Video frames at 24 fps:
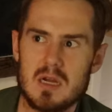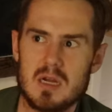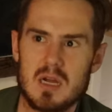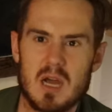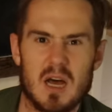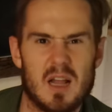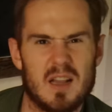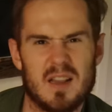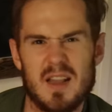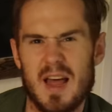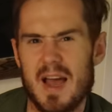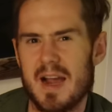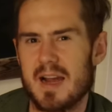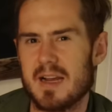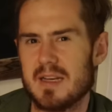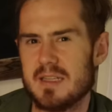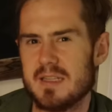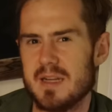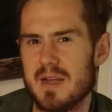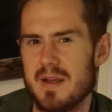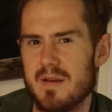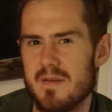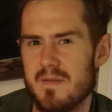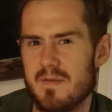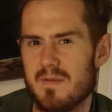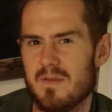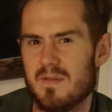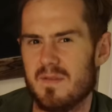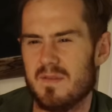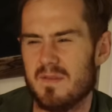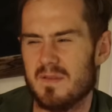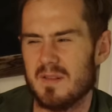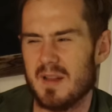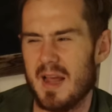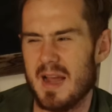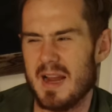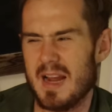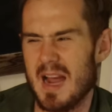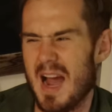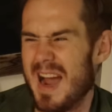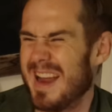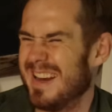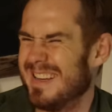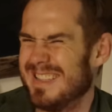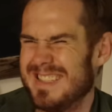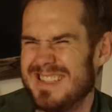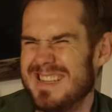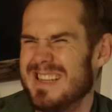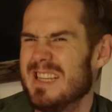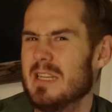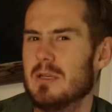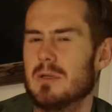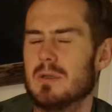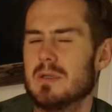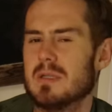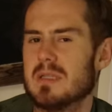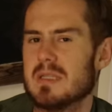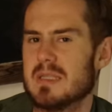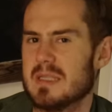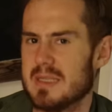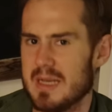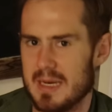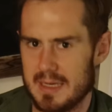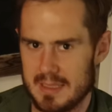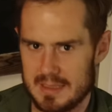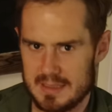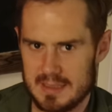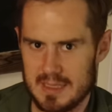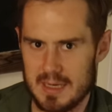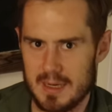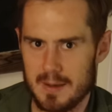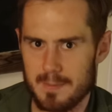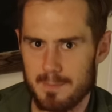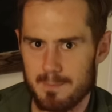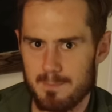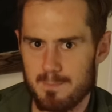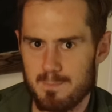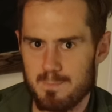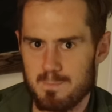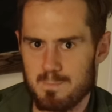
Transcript: collective, like, ideal citizen.